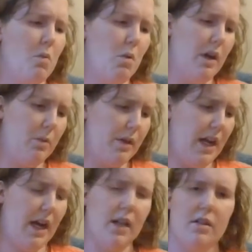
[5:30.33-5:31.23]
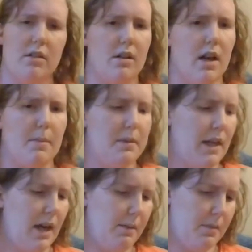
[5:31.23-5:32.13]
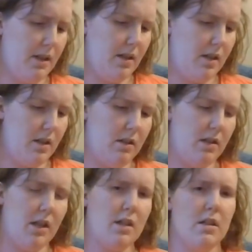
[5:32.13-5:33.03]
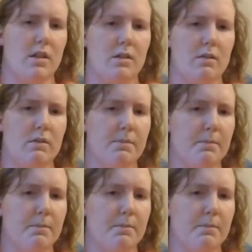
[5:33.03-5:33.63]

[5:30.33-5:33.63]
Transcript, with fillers: Why would Hector not be happy to see Ernesto?